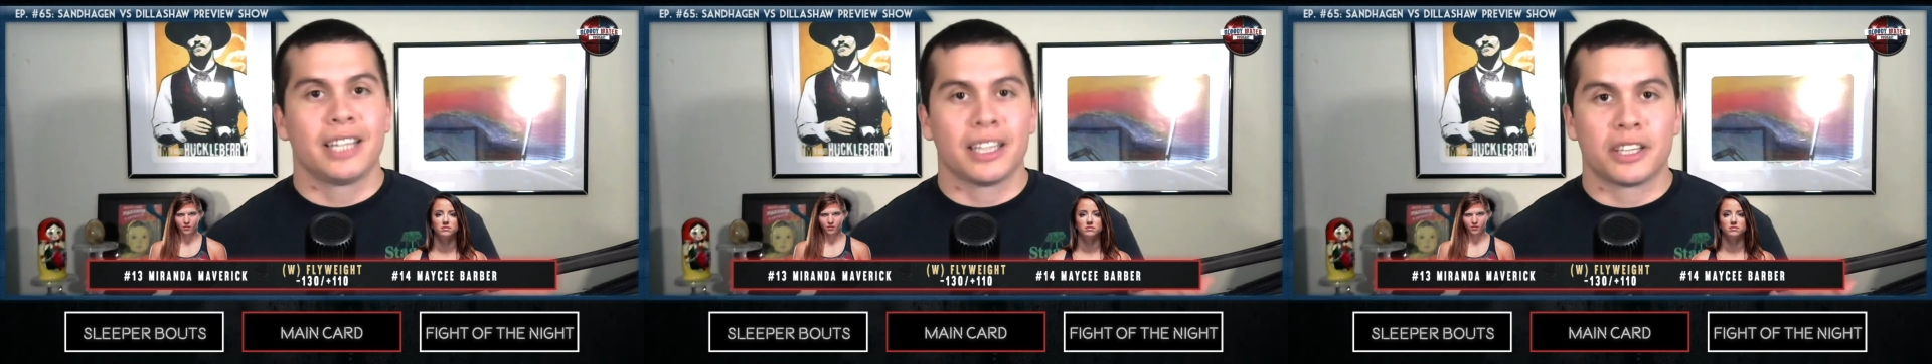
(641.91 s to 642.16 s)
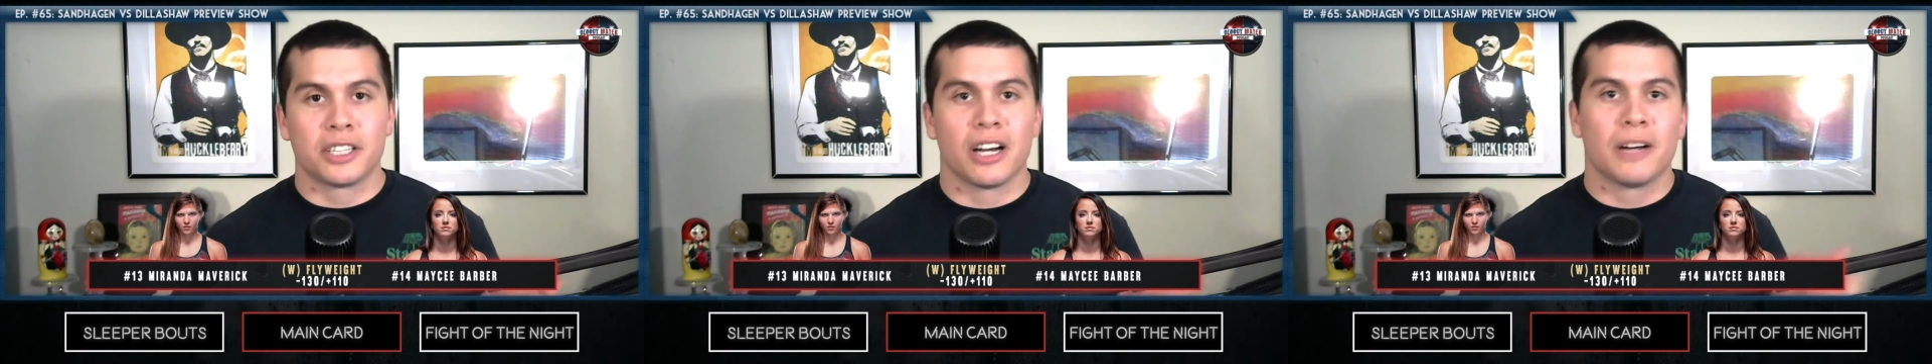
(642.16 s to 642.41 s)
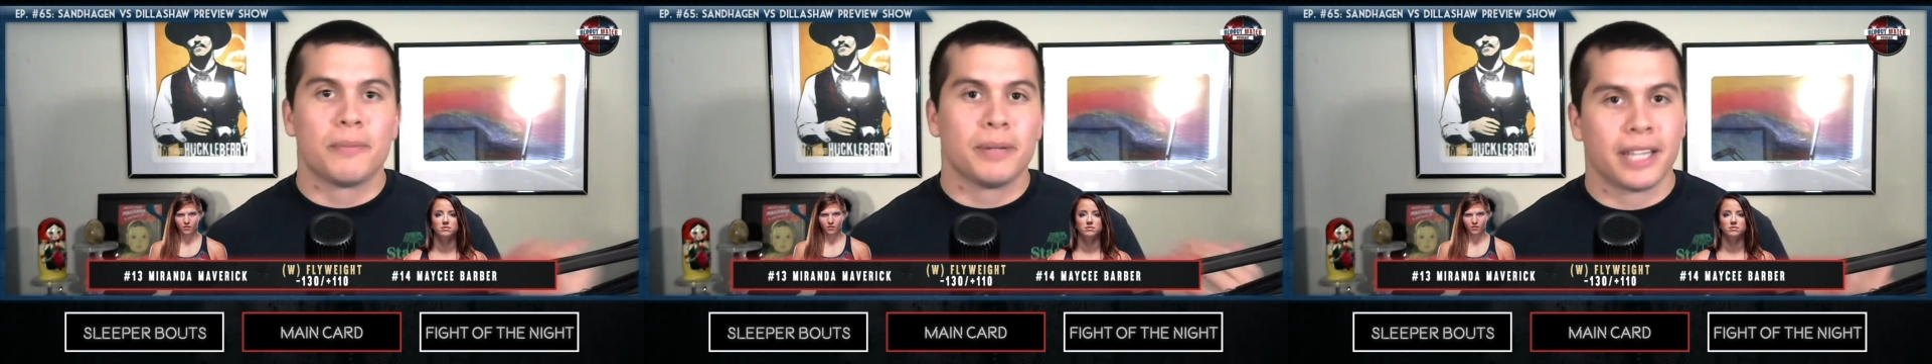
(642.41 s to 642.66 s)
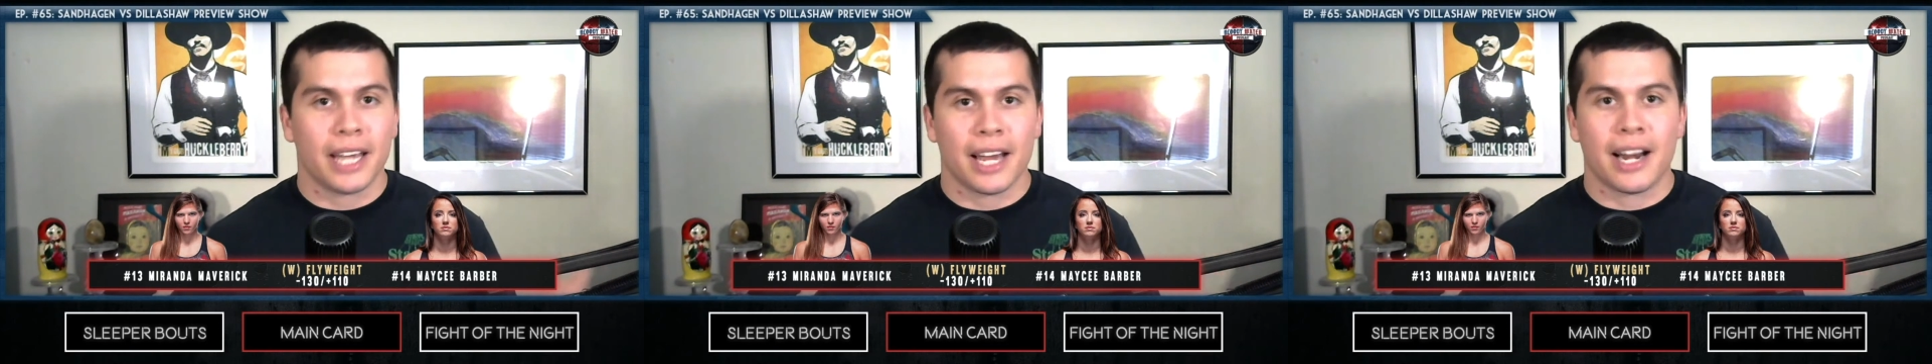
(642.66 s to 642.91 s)
get the dub,
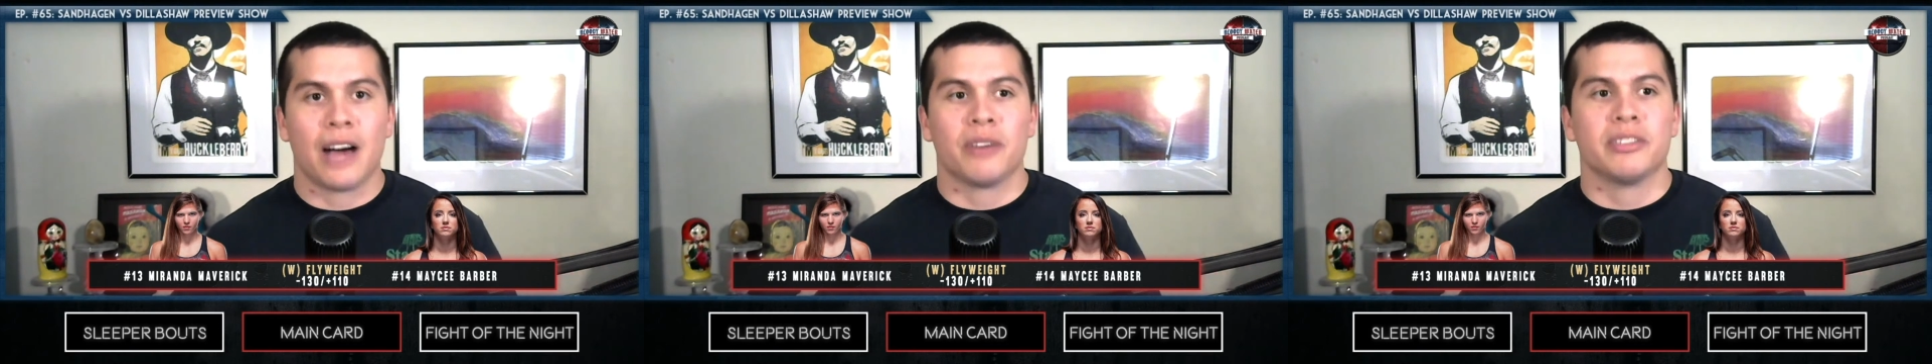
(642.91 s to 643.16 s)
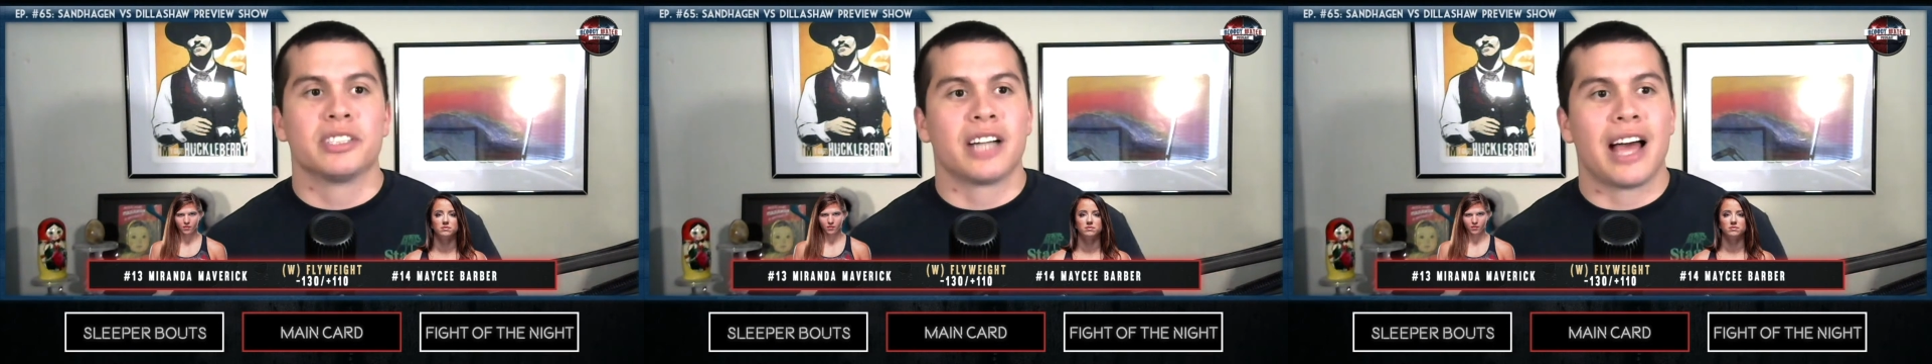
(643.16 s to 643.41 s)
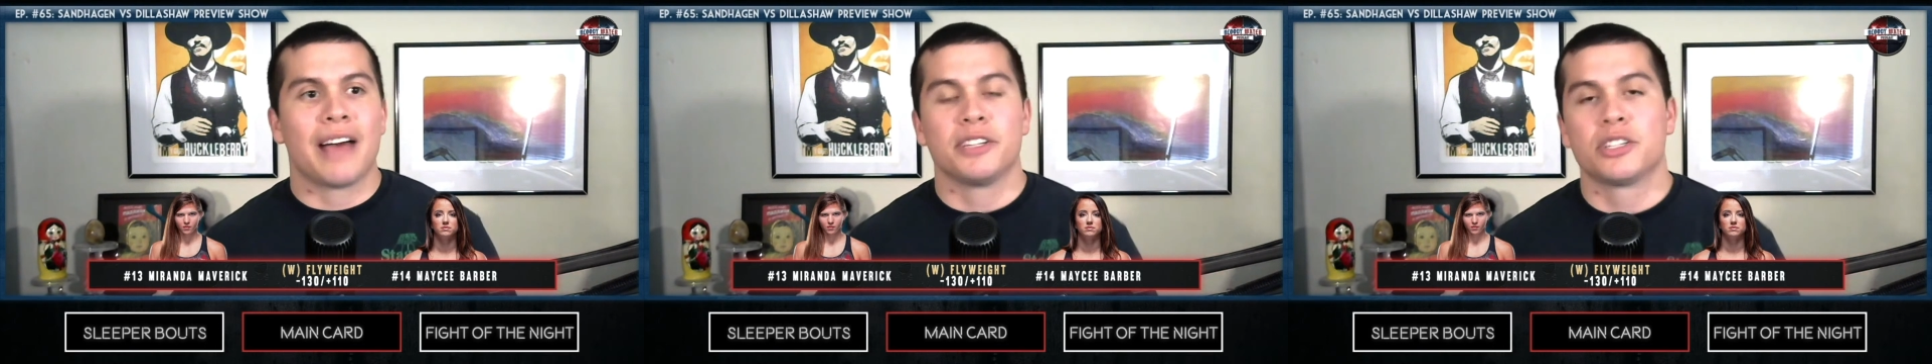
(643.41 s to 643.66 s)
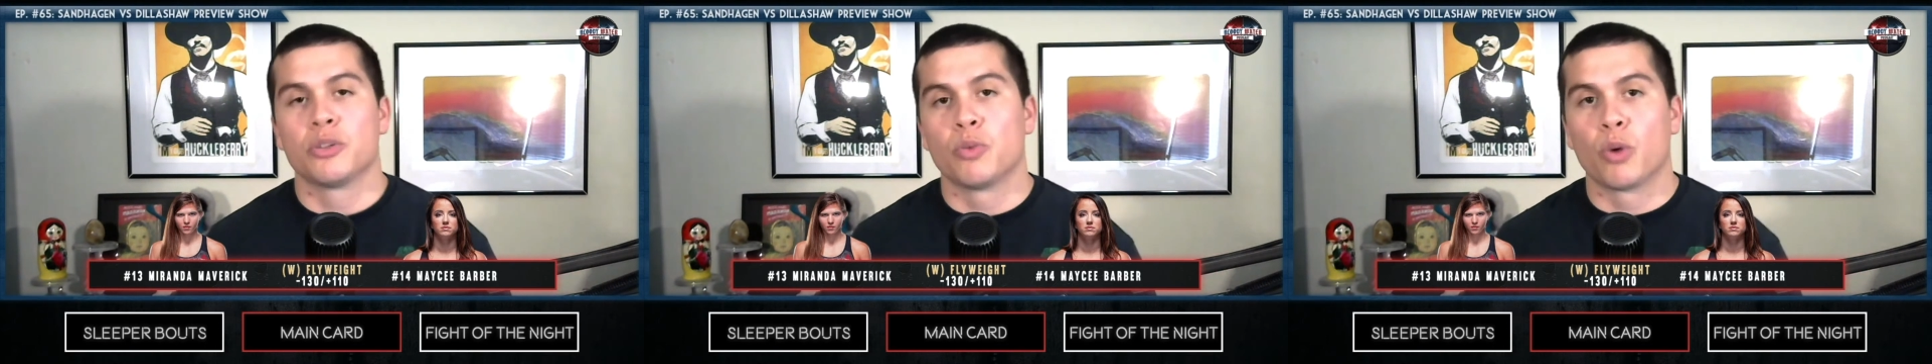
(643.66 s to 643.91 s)
and get out instead of having
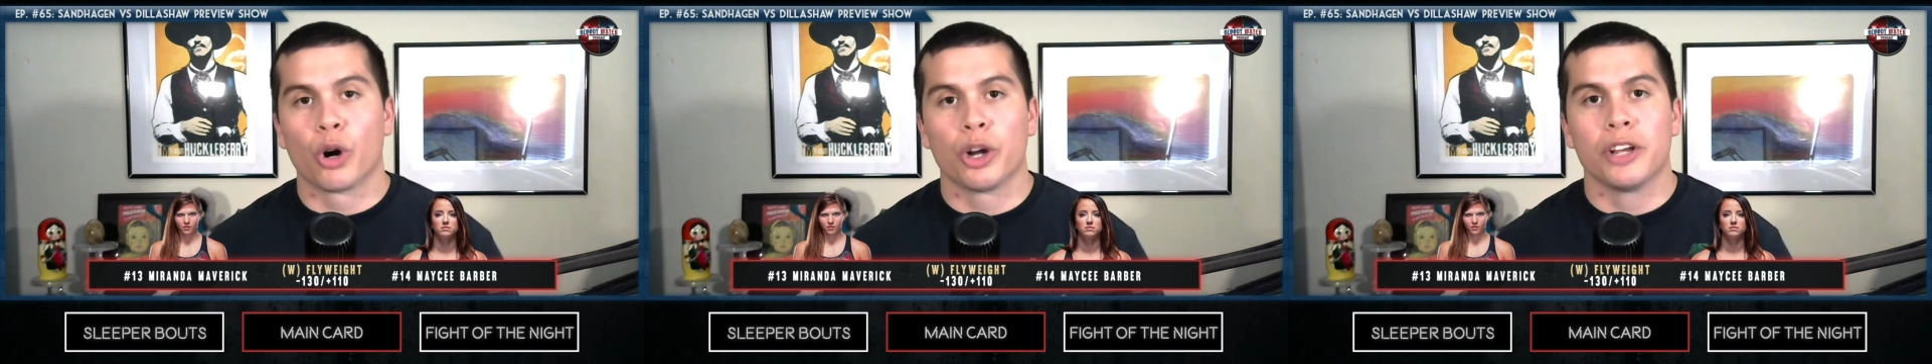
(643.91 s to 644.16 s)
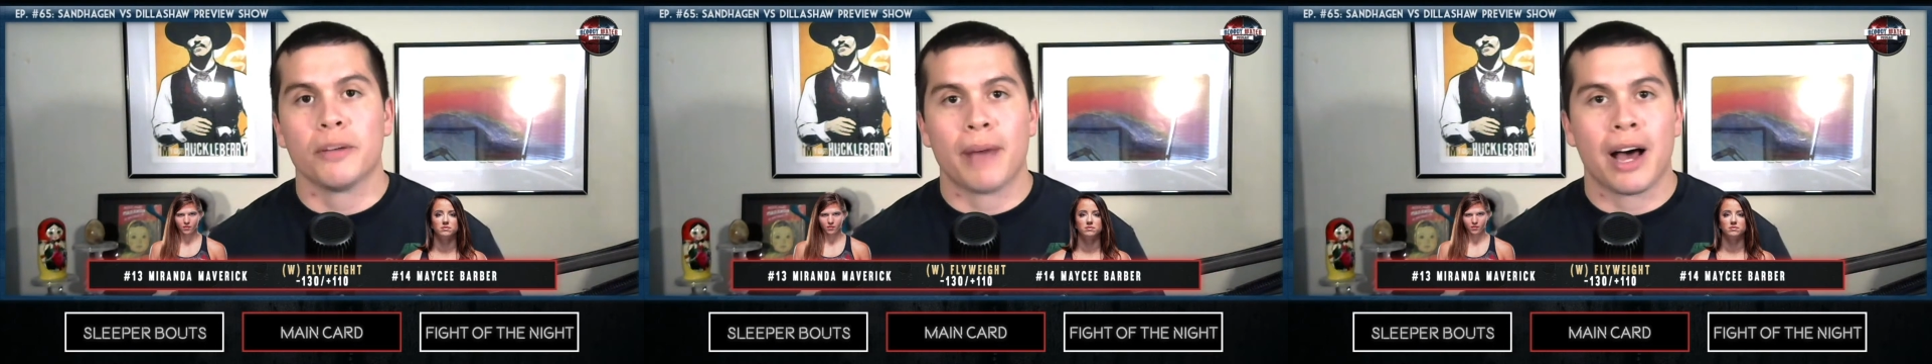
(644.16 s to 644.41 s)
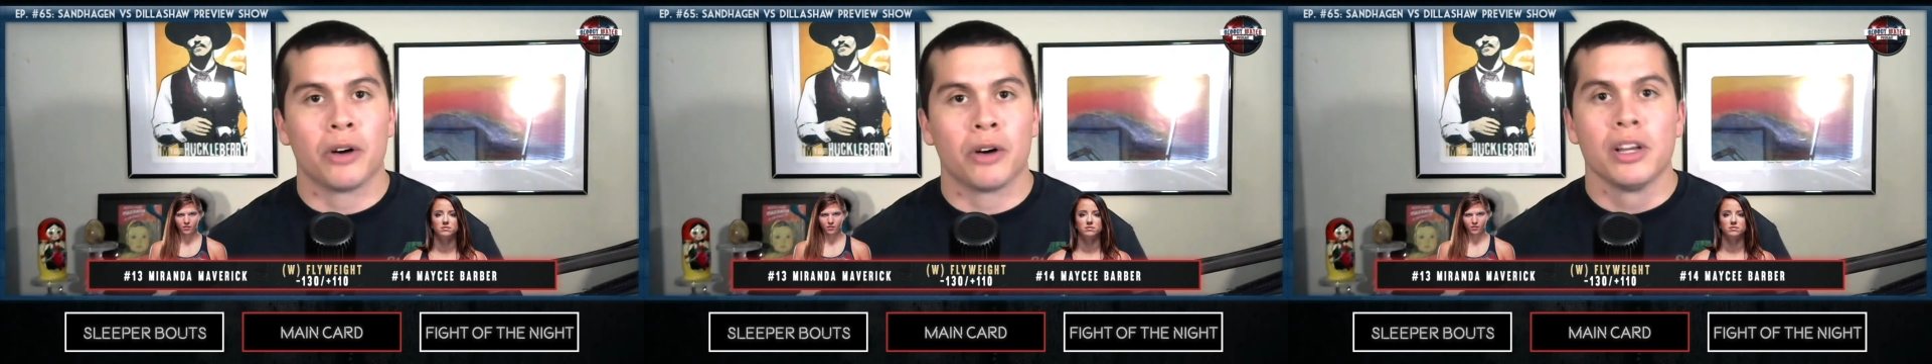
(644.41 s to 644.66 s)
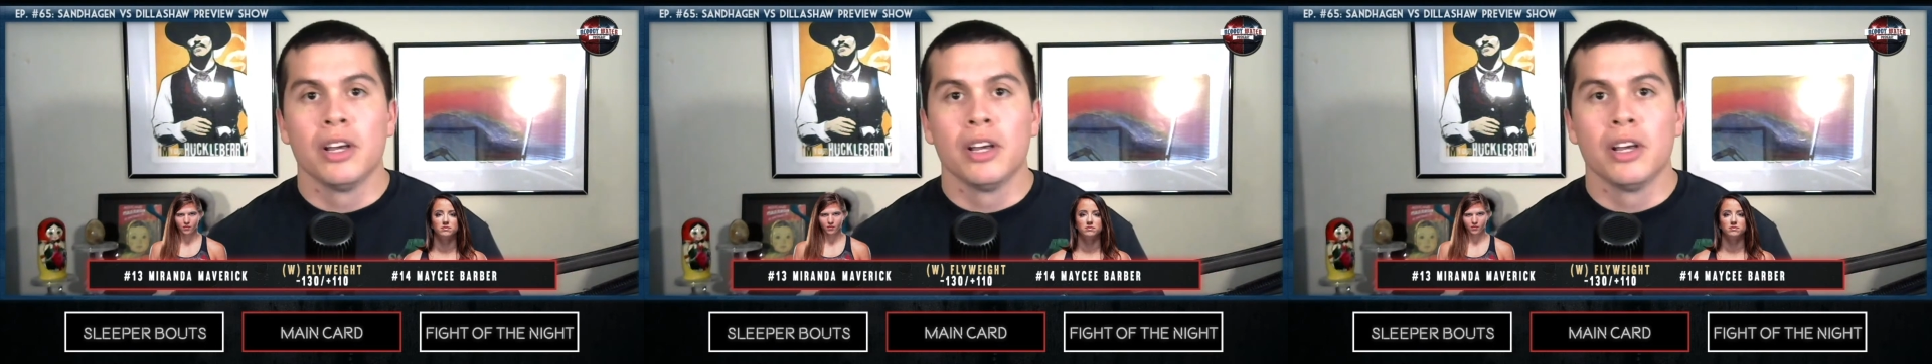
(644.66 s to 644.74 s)
to worry about